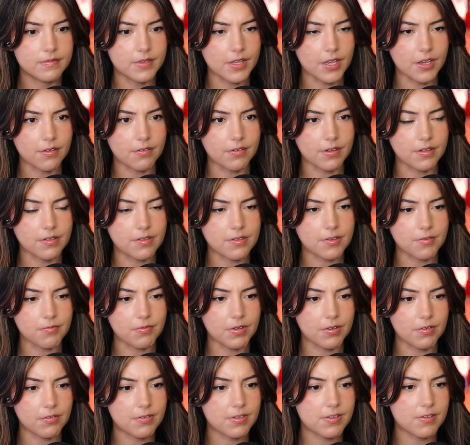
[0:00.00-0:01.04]
Alright, so
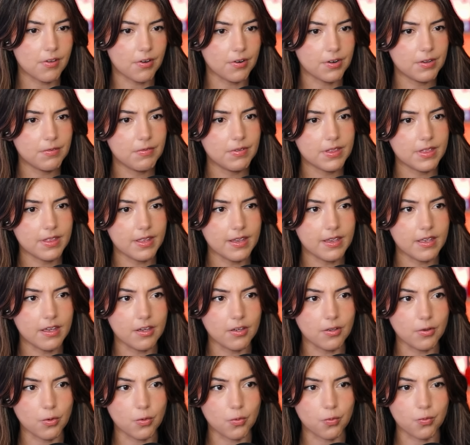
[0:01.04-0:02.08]
we're starting with like
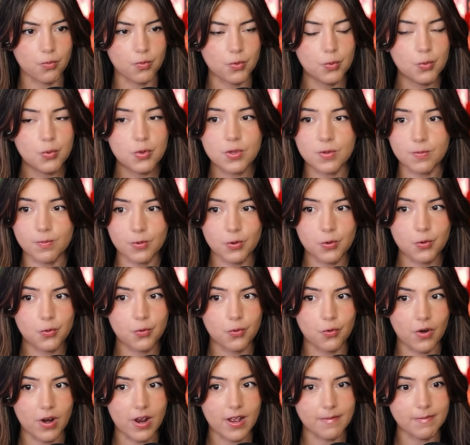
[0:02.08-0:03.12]
a gruesome
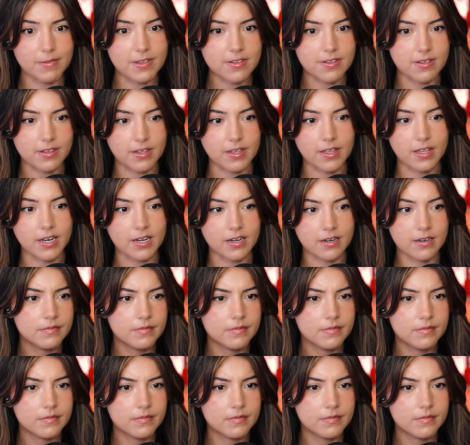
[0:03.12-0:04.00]
crime scene.